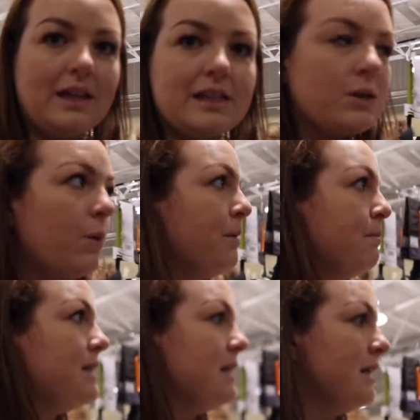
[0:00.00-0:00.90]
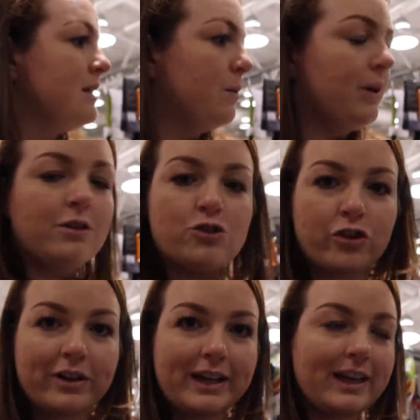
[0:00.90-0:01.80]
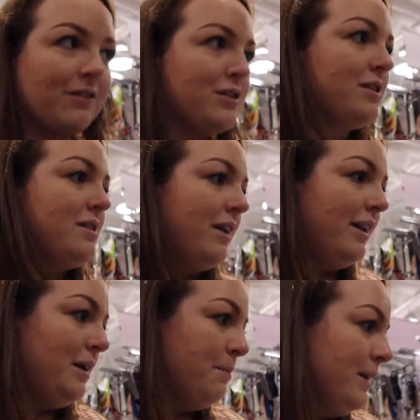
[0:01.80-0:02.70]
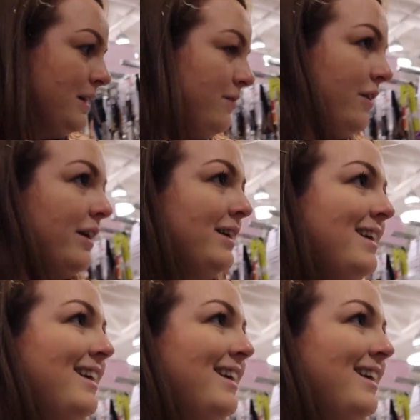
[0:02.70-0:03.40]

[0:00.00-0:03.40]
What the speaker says: It's quite busy, so we are struggling ever so slightly, but it's fine.